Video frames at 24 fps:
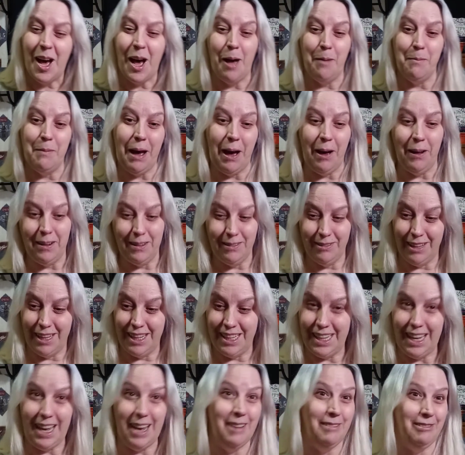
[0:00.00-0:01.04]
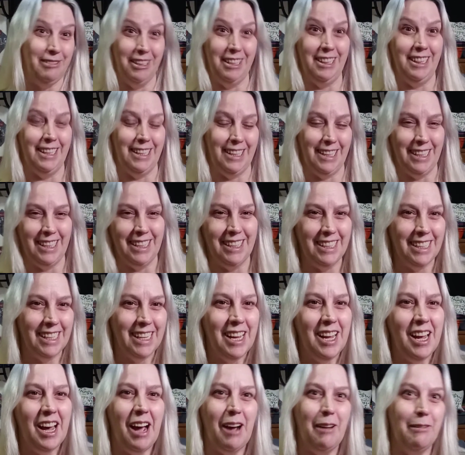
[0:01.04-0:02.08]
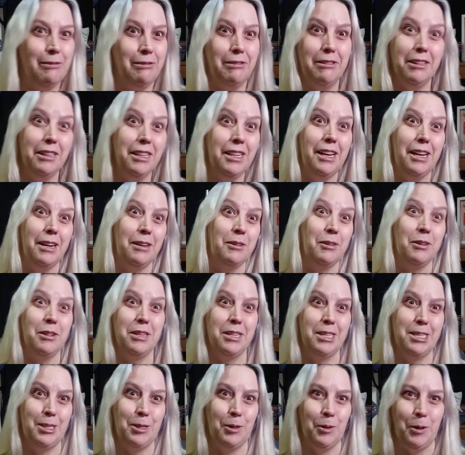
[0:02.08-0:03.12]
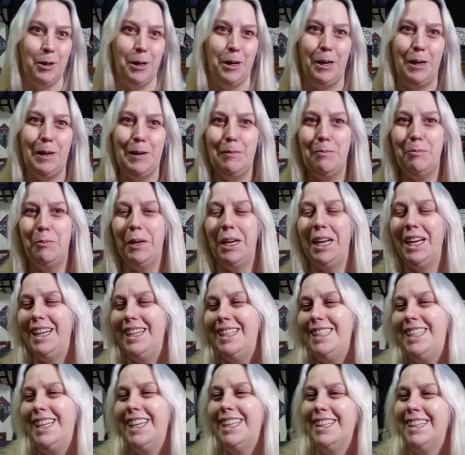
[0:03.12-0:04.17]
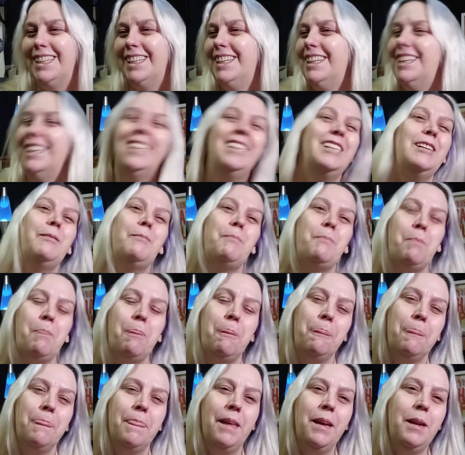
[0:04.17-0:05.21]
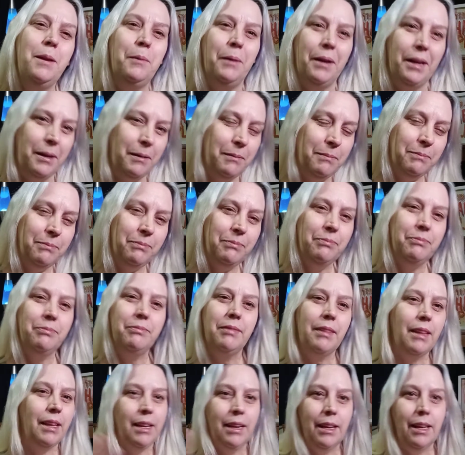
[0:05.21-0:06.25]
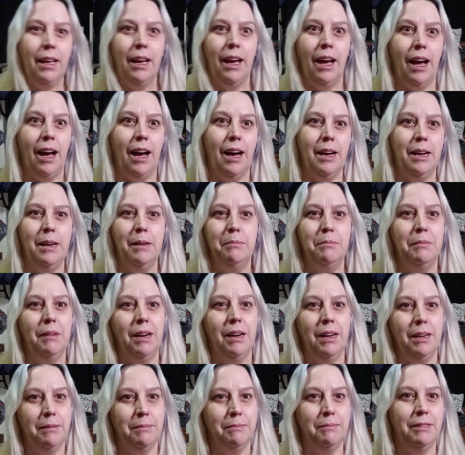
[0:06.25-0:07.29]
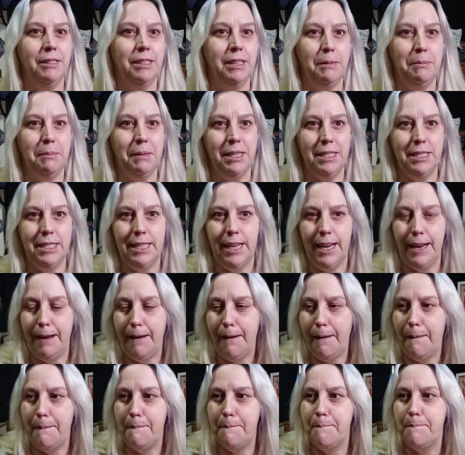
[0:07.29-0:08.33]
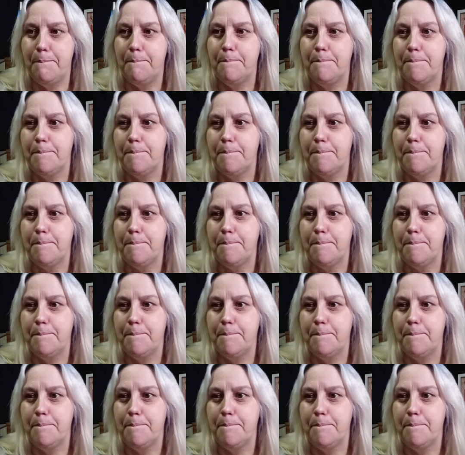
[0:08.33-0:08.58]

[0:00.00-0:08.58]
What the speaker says: I'm out of like everything. I've really got to go to the store. But anyway, I am very much a